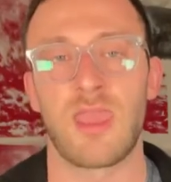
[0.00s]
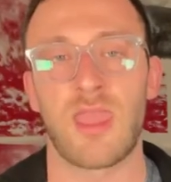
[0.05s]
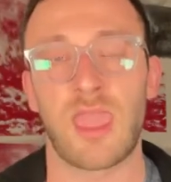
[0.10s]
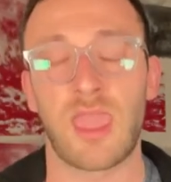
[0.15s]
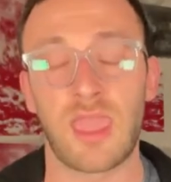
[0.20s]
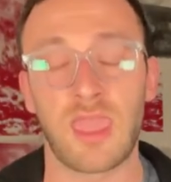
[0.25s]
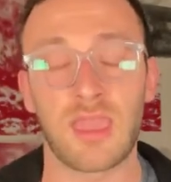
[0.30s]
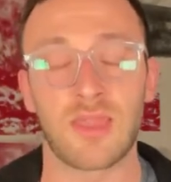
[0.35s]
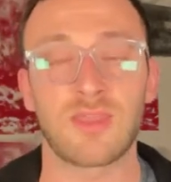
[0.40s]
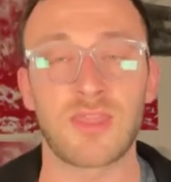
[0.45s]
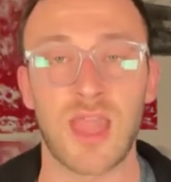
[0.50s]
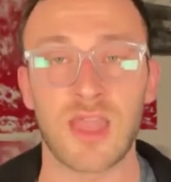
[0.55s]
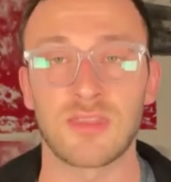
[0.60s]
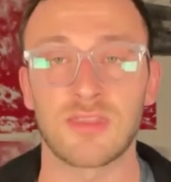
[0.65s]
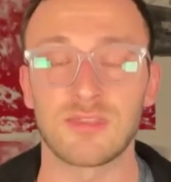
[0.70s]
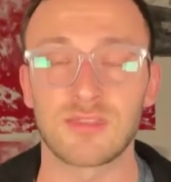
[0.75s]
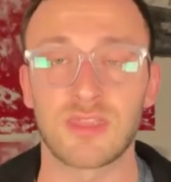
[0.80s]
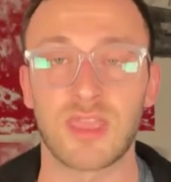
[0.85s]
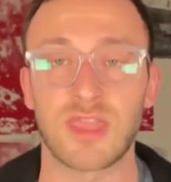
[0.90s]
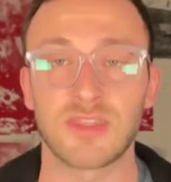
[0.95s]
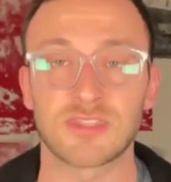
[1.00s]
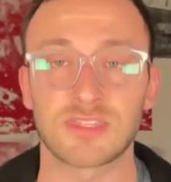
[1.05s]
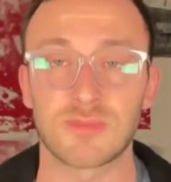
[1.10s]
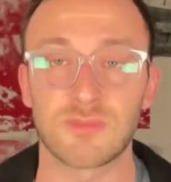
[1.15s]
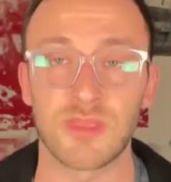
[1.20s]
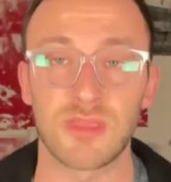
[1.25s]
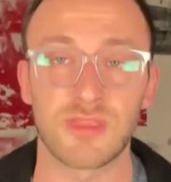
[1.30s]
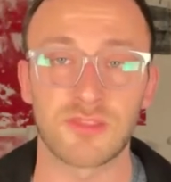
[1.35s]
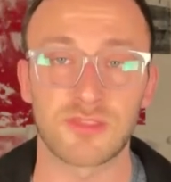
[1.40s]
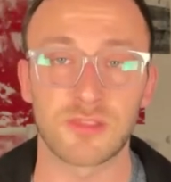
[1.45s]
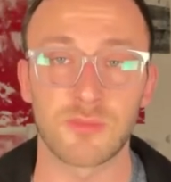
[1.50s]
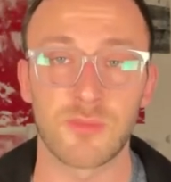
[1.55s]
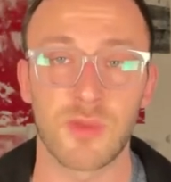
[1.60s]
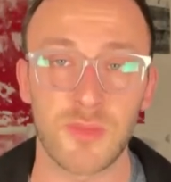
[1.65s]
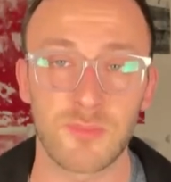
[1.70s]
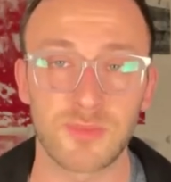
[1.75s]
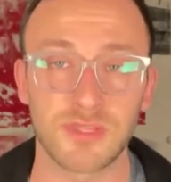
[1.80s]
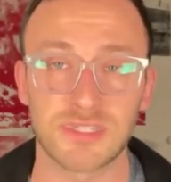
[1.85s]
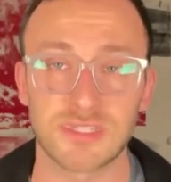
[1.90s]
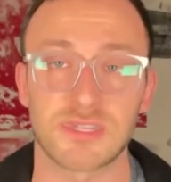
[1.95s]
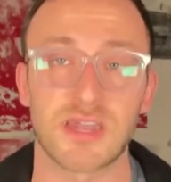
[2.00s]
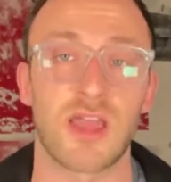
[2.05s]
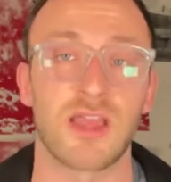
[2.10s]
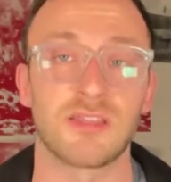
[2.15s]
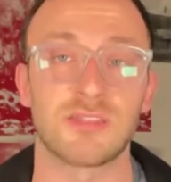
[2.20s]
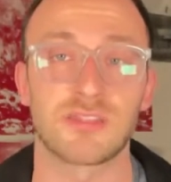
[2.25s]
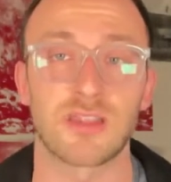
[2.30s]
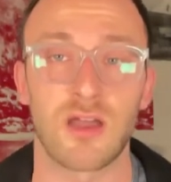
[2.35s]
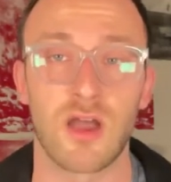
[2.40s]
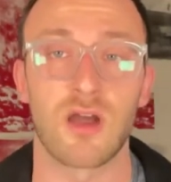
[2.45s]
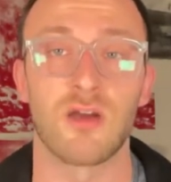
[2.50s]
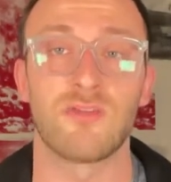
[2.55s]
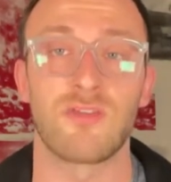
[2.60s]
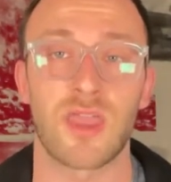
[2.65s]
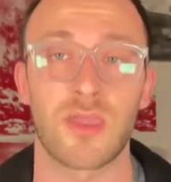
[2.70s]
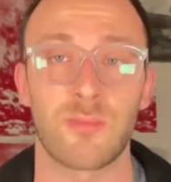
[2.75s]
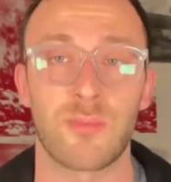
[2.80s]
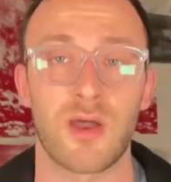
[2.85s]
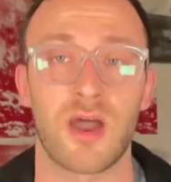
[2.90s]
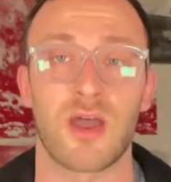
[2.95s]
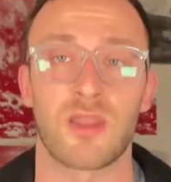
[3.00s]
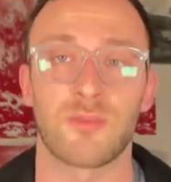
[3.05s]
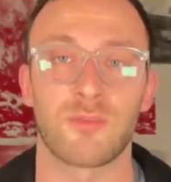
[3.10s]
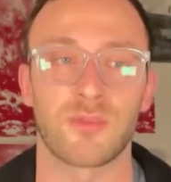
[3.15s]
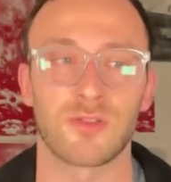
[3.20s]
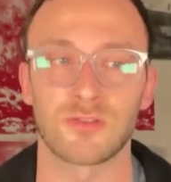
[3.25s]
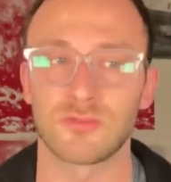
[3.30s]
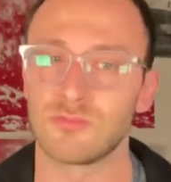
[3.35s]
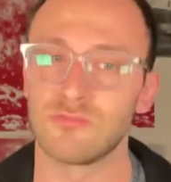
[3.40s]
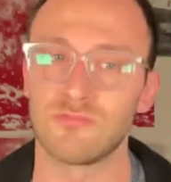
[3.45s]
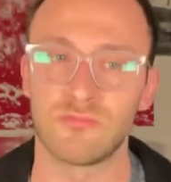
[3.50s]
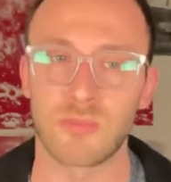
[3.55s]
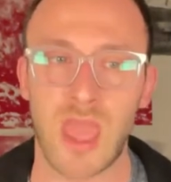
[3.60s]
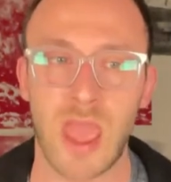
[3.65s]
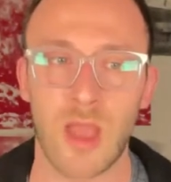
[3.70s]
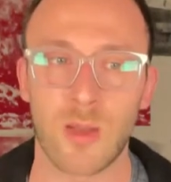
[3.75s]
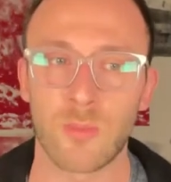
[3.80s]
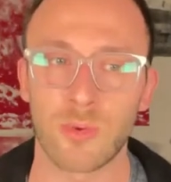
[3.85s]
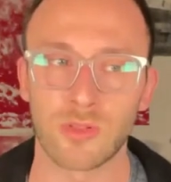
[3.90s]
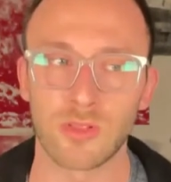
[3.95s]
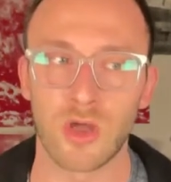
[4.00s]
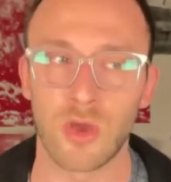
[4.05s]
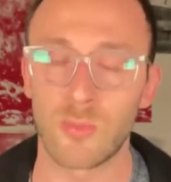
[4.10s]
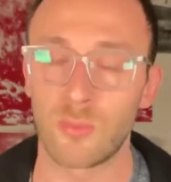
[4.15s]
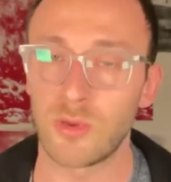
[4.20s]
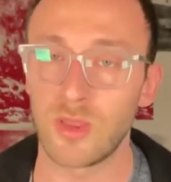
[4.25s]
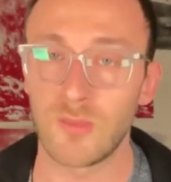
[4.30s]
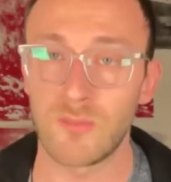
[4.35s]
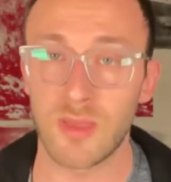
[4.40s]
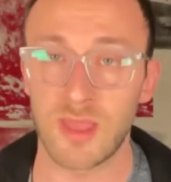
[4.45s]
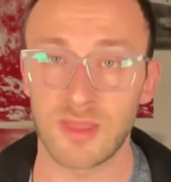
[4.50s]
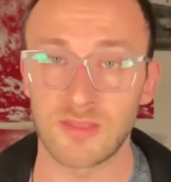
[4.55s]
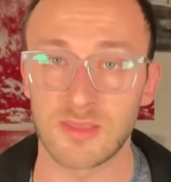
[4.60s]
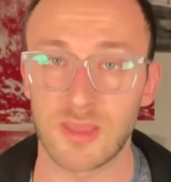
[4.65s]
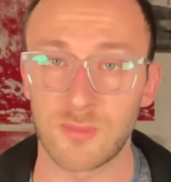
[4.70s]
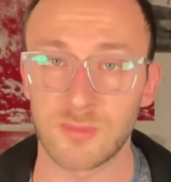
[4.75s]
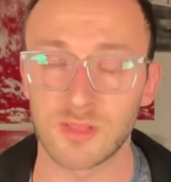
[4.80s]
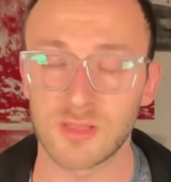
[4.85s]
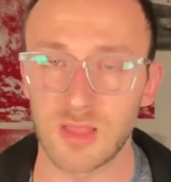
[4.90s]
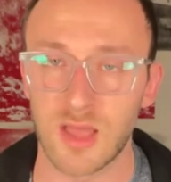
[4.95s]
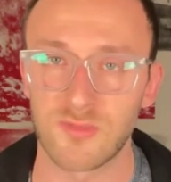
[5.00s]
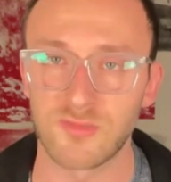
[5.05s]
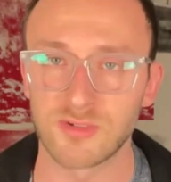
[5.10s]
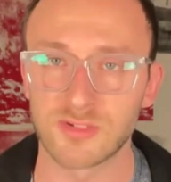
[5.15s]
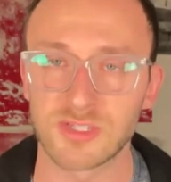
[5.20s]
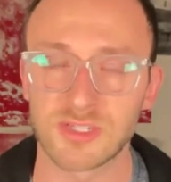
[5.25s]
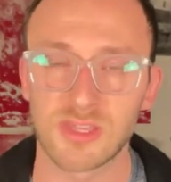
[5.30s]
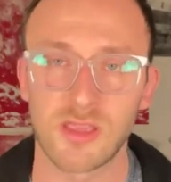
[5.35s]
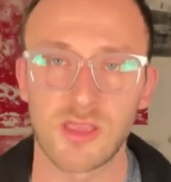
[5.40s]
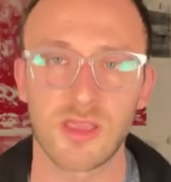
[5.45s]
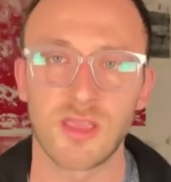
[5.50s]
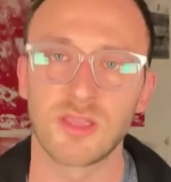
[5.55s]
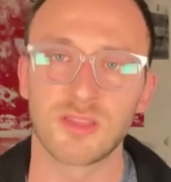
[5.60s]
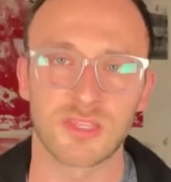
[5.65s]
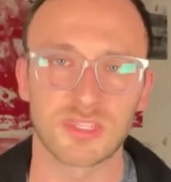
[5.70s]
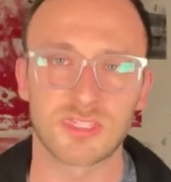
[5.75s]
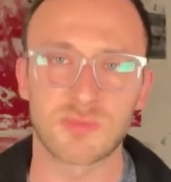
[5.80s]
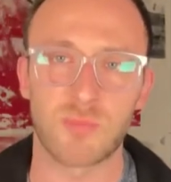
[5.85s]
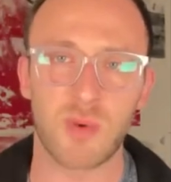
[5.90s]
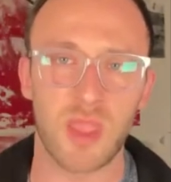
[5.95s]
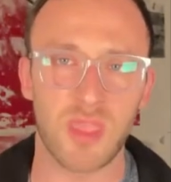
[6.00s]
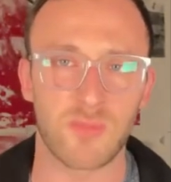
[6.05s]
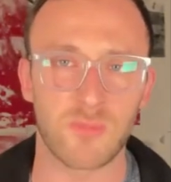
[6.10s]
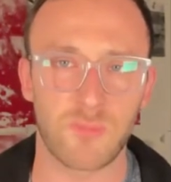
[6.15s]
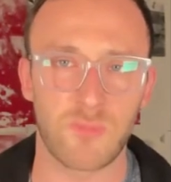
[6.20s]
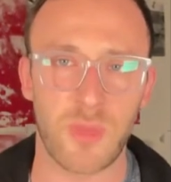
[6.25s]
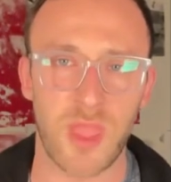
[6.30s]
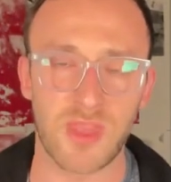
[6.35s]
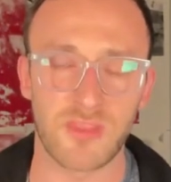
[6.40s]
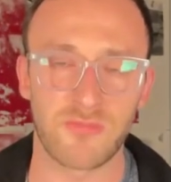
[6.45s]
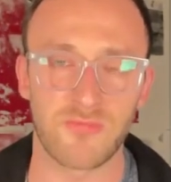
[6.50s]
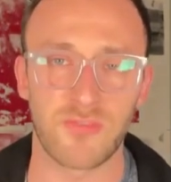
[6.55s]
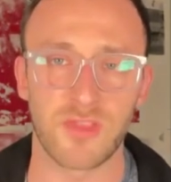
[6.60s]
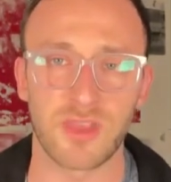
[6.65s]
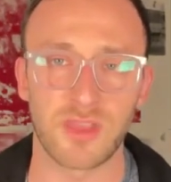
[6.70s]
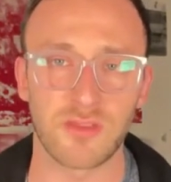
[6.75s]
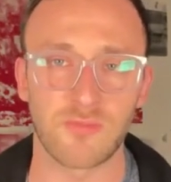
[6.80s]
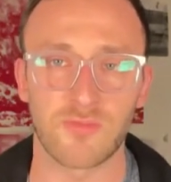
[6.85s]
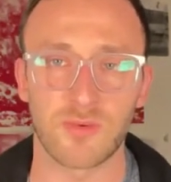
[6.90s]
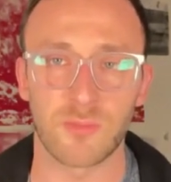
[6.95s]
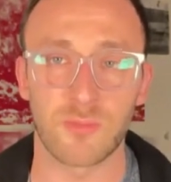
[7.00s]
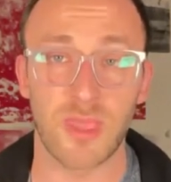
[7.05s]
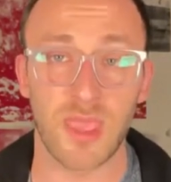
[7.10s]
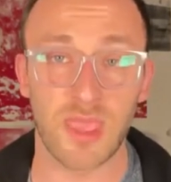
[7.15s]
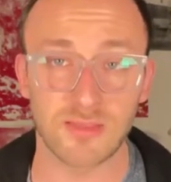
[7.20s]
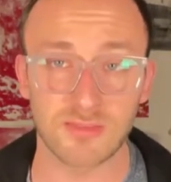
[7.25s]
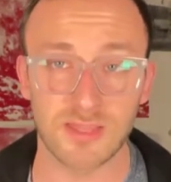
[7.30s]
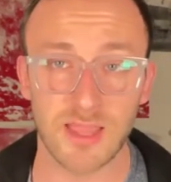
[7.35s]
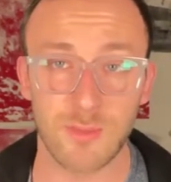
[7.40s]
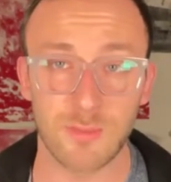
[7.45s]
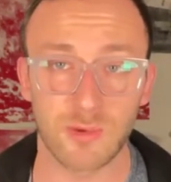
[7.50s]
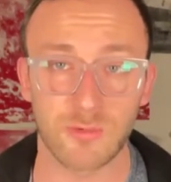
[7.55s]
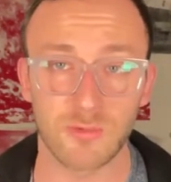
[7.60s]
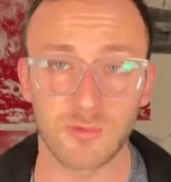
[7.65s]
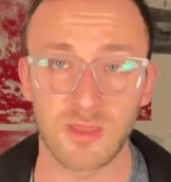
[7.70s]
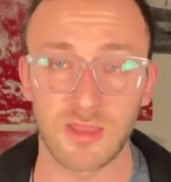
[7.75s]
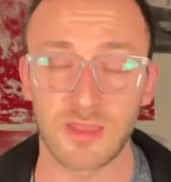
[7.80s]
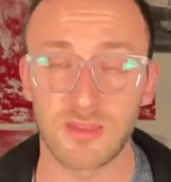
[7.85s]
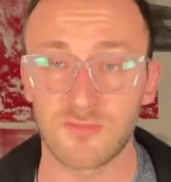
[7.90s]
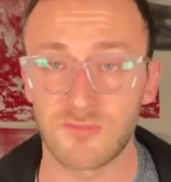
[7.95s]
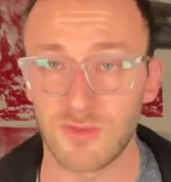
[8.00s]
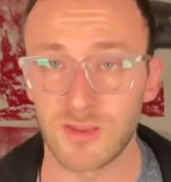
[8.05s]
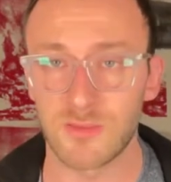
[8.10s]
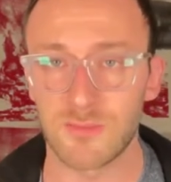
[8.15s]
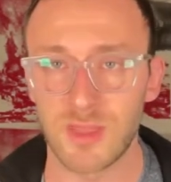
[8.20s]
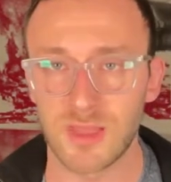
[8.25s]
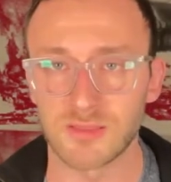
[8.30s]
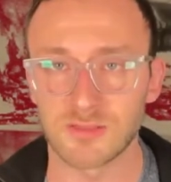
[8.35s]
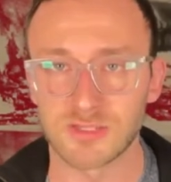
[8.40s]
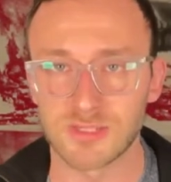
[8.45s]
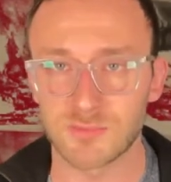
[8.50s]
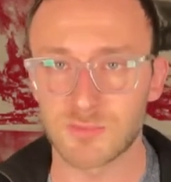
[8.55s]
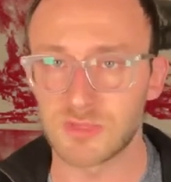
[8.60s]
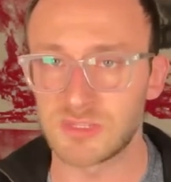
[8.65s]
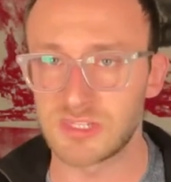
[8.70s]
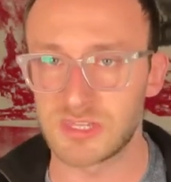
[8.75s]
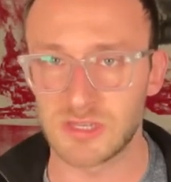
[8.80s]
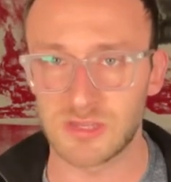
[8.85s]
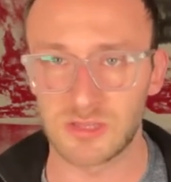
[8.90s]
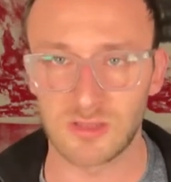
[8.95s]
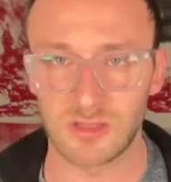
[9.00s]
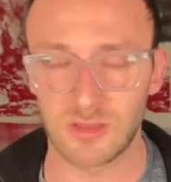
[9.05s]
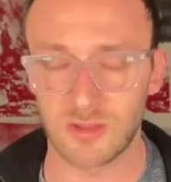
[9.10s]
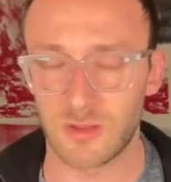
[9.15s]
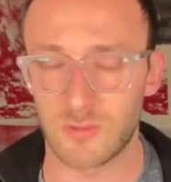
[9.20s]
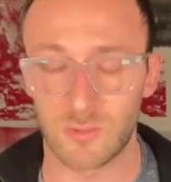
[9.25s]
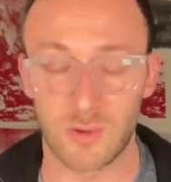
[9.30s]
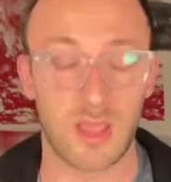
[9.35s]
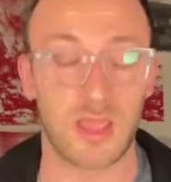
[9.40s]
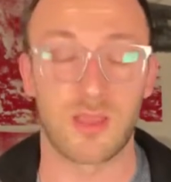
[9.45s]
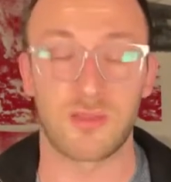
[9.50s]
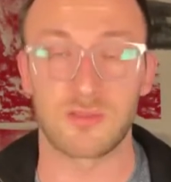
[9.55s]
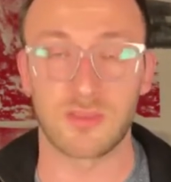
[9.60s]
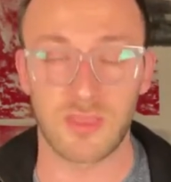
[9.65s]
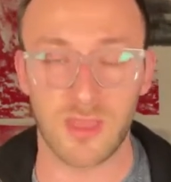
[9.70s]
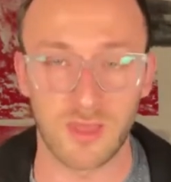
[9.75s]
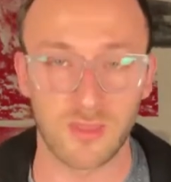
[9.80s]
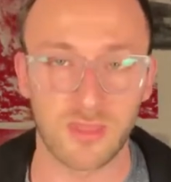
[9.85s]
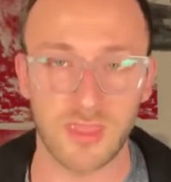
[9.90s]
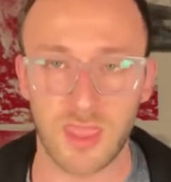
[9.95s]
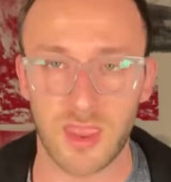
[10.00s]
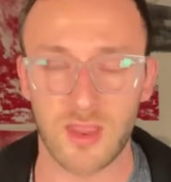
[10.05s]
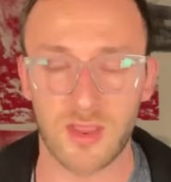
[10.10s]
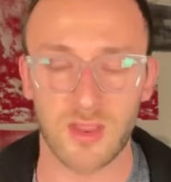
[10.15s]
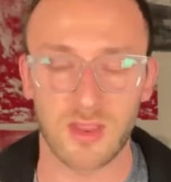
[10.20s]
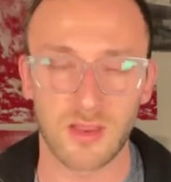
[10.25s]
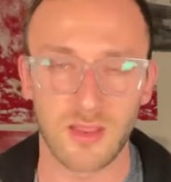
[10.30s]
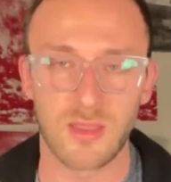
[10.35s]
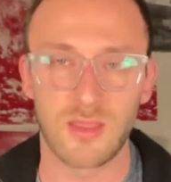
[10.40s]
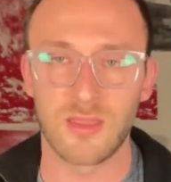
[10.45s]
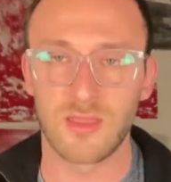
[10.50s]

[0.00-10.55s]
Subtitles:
and that indicates to me that there might be signs of a bottom. They're now below pre-pandemic levels, despite benefiting from pandemic-related fundamentals, particularly around healthcare,